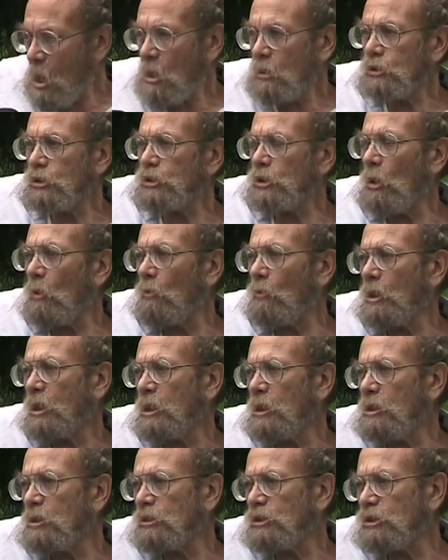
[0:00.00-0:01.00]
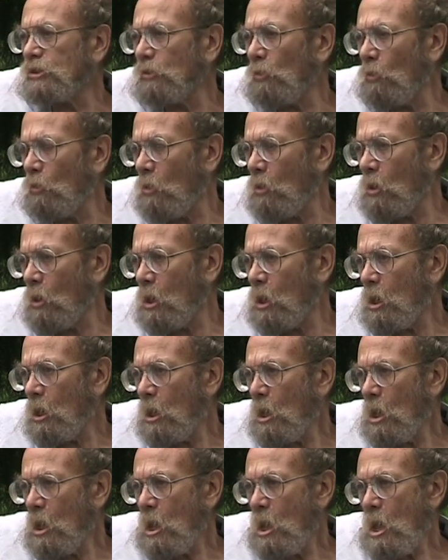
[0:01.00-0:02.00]
So he saw
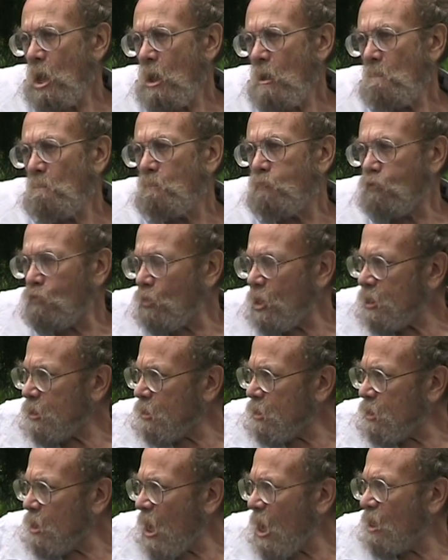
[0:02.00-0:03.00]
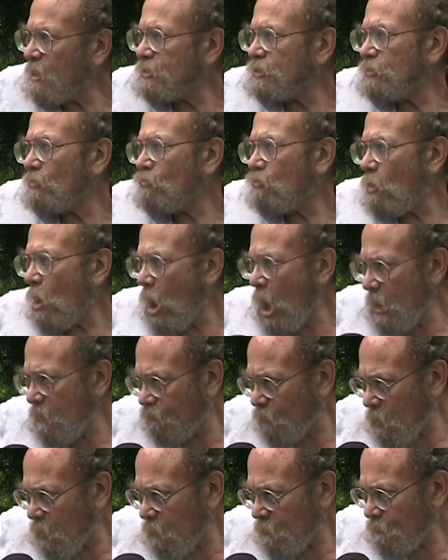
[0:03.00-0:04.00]
Britain as a
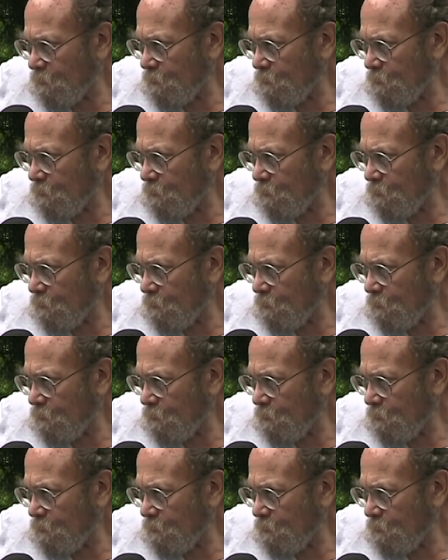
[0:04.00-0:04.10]
rival,